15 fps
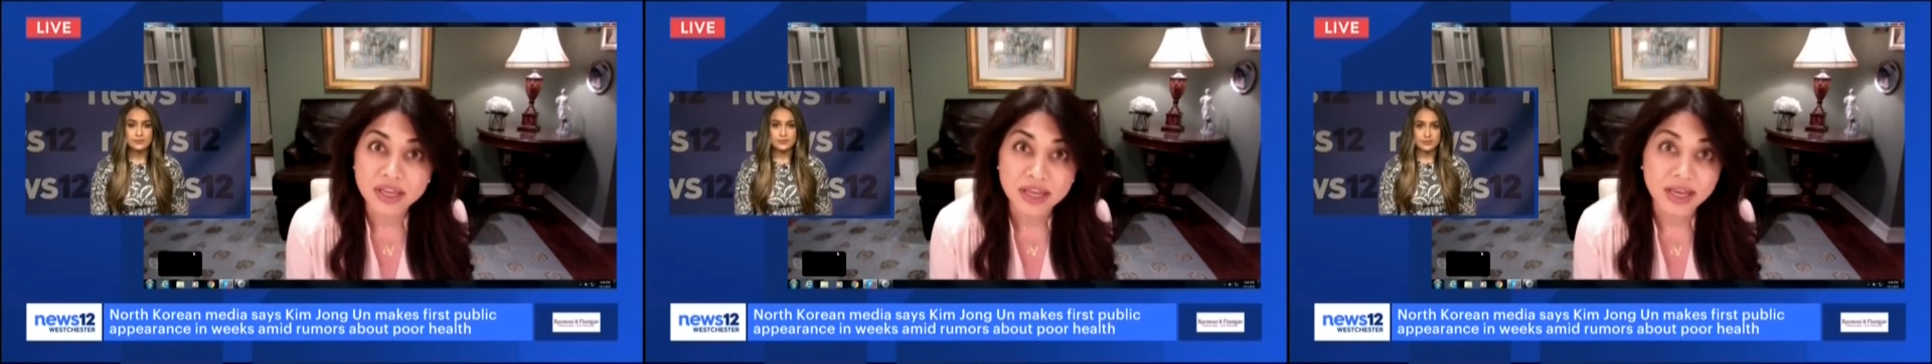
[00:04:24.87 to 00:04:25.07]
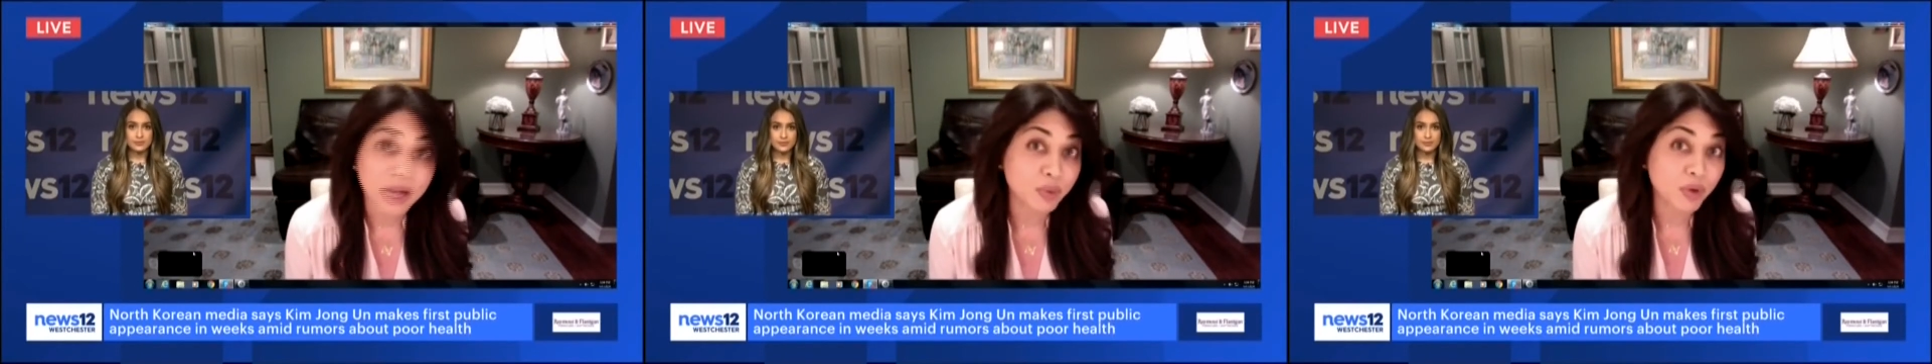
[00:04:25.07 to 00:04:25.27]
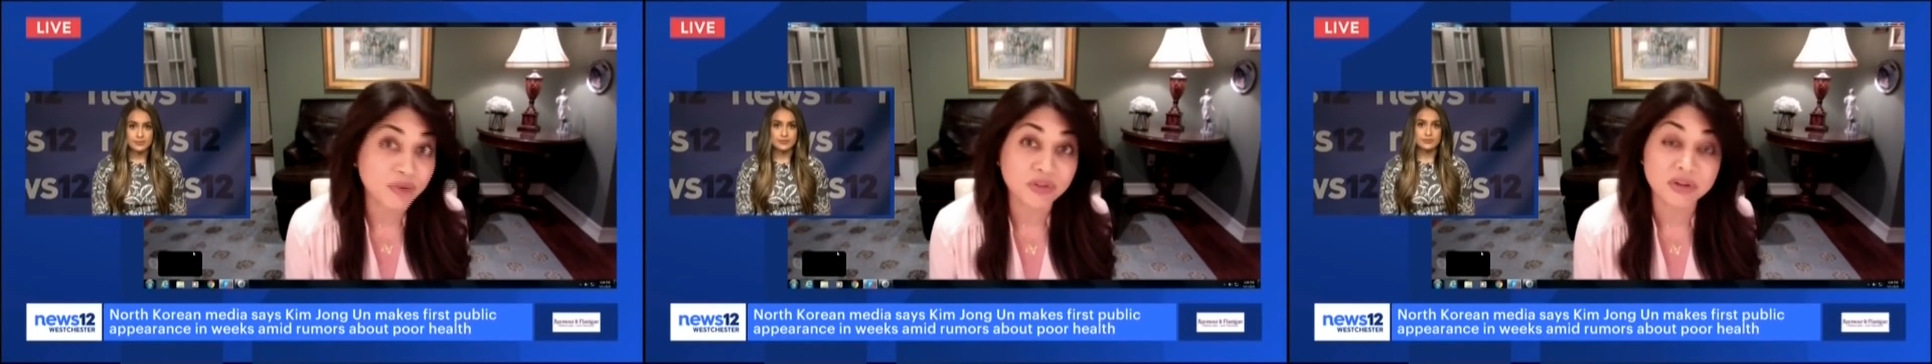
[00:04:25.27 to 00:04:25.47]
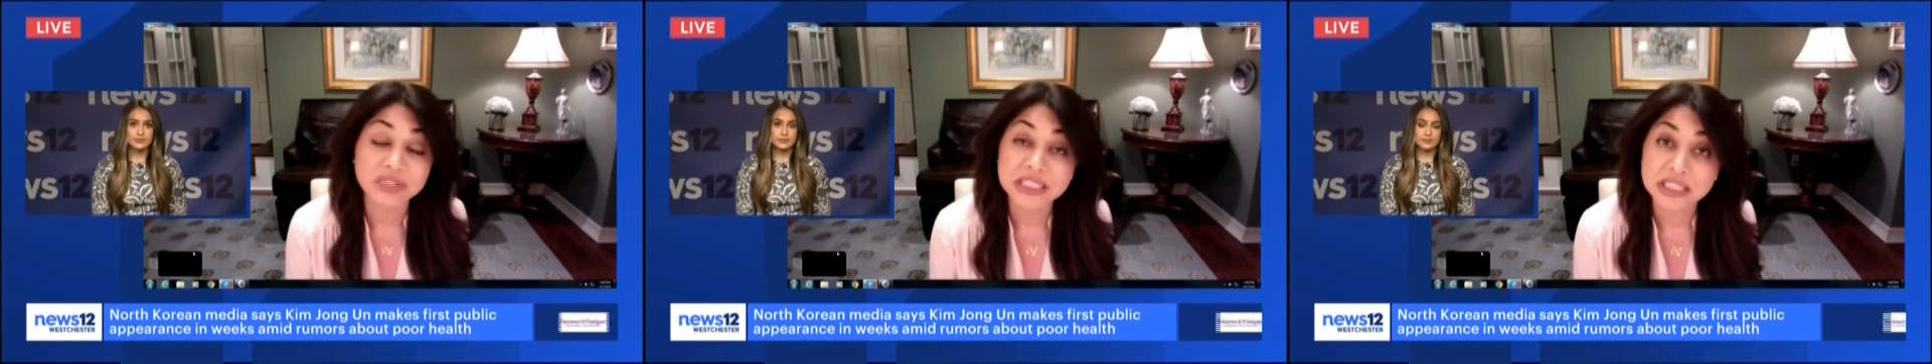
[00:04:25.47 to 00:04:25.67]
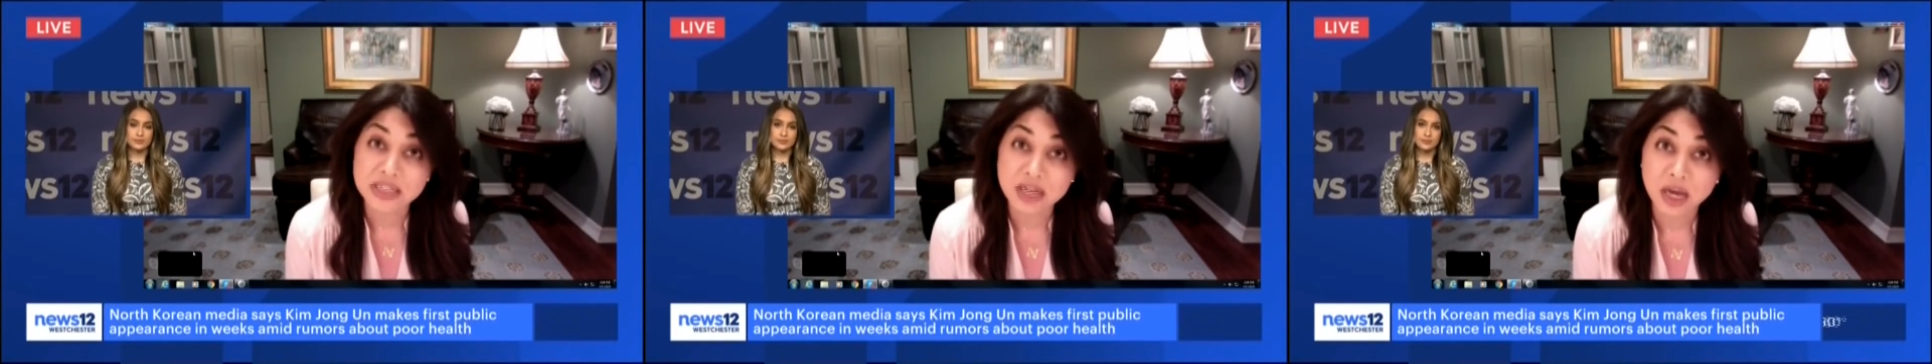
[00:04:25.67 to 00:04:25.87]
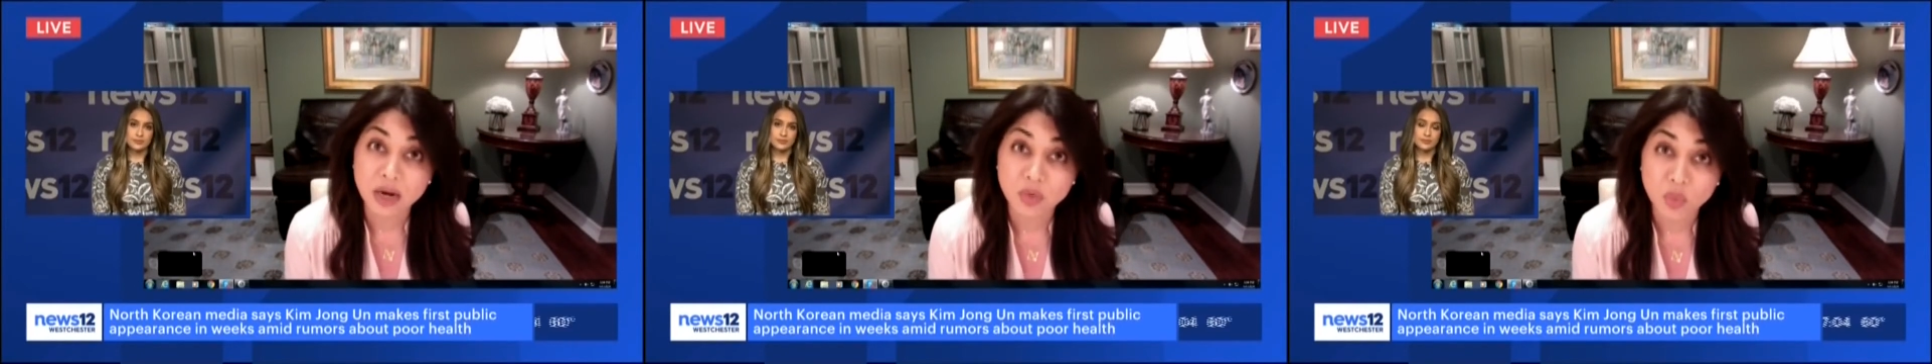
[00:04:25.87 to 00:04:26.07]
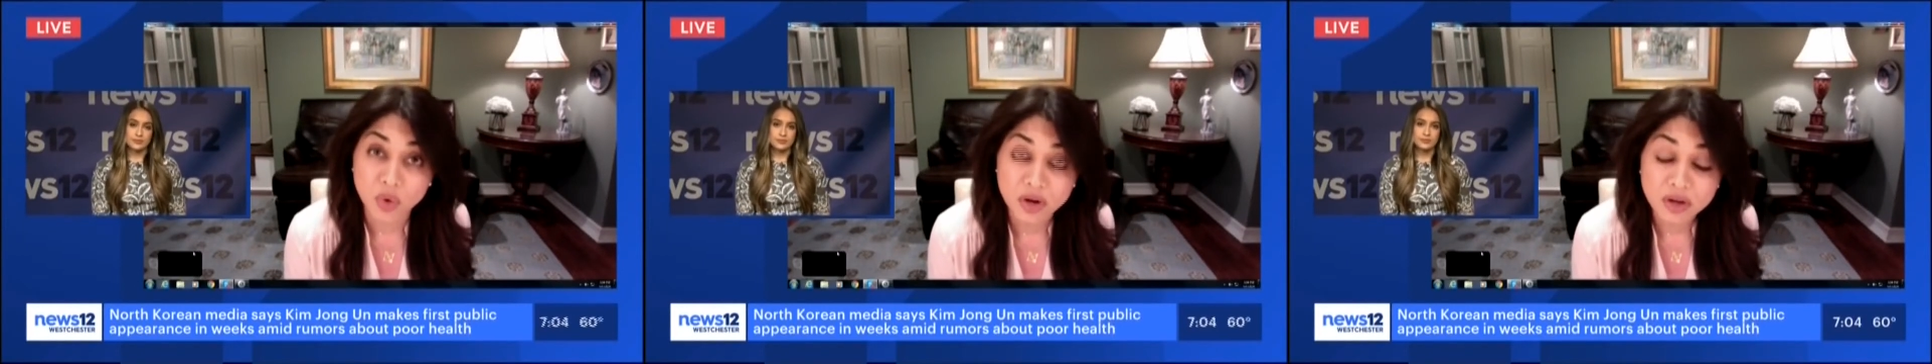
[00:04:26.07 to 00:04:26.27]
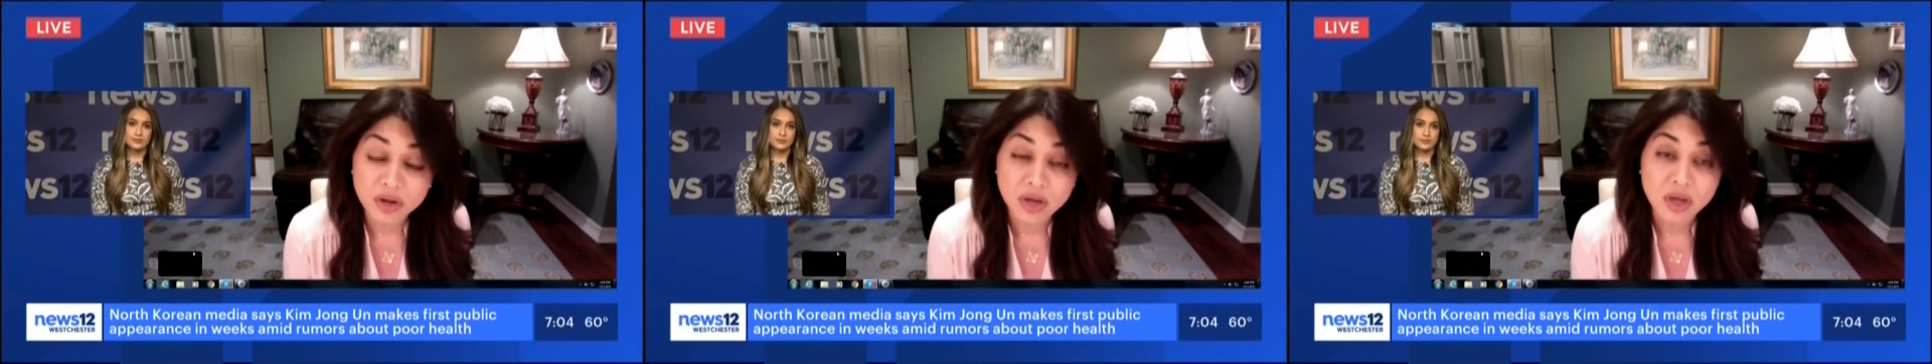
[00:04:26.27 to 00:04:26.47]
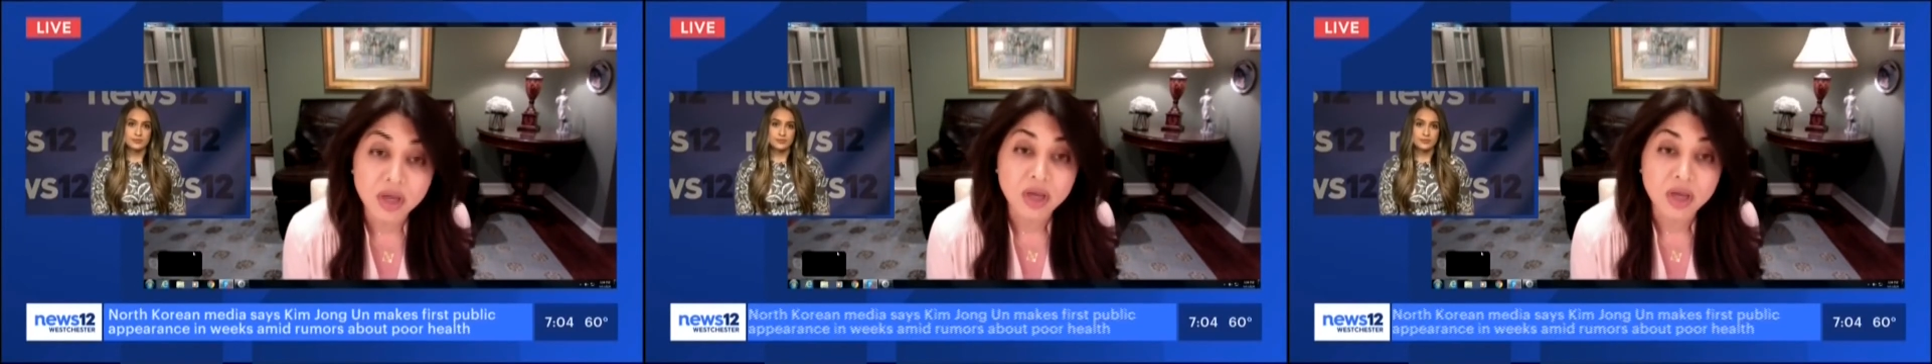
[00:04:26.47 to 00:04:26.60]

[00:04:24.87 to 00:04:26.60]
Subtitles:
and however, it did not work.